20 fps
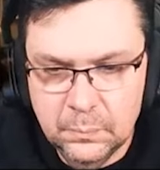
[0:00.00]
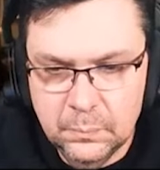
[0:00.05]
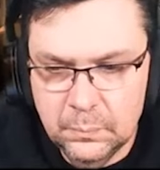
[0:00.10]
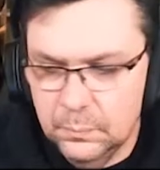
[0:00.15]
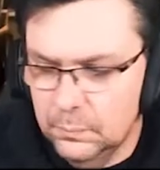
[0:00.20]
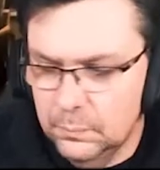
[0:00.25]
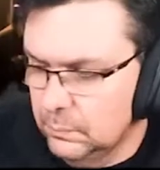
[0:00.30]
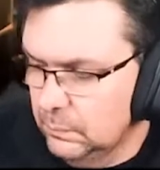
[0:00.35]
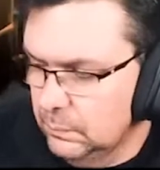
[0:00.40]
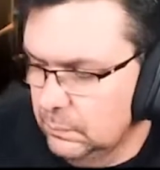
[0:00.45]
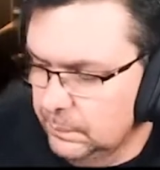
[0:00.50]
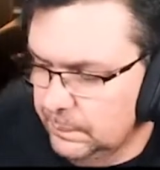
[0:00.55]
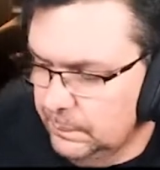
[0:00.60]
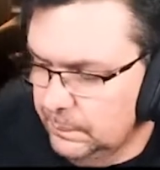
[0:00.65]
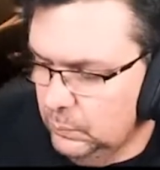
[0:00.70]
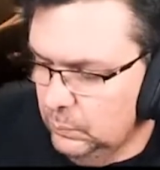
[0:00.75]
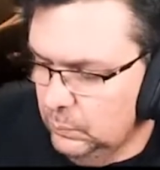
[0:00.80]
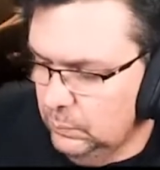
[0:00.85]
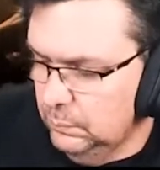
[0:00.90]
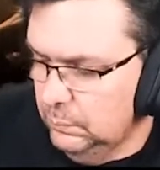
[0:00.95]
we will
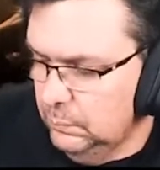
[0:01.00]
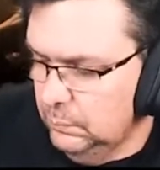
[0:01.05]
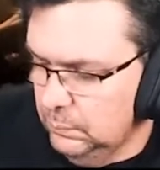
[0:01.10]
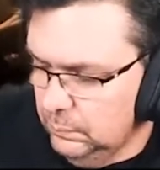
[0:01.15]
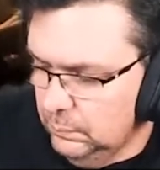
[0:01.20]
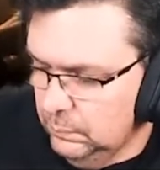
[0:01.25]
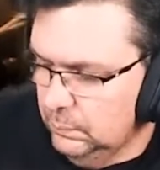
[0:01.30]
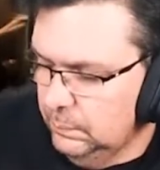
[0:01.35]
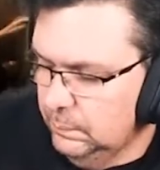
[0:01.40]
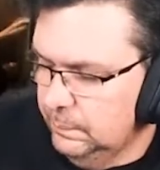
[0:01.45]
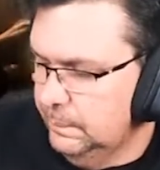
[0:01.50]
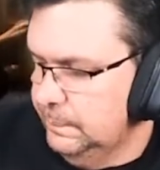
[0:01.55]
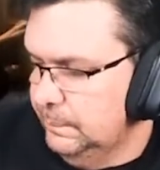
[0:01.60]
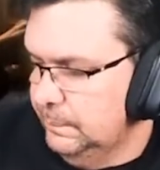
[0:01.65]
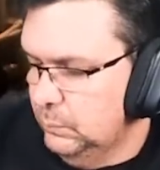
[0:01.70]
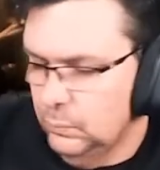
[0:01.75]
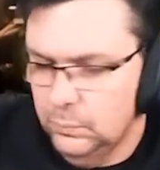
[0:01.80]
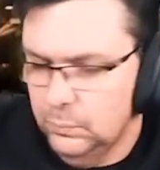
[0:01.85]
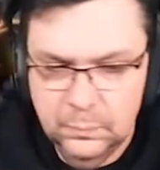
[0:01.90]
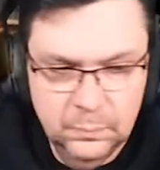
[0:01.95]
go for a walk.
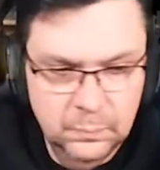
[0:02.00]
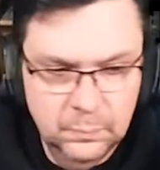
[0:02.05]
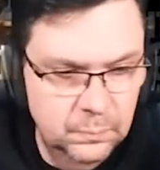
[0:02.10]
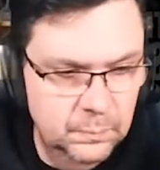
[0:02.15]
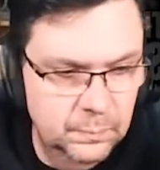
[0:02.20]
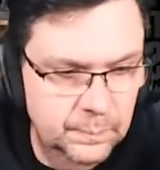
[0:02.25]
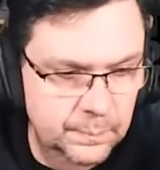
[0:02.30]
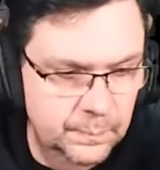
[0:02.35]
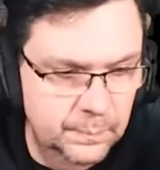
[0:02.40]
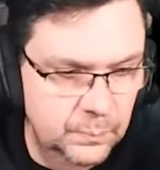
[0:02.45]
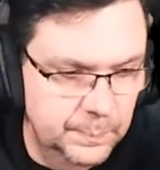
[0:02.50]
We will,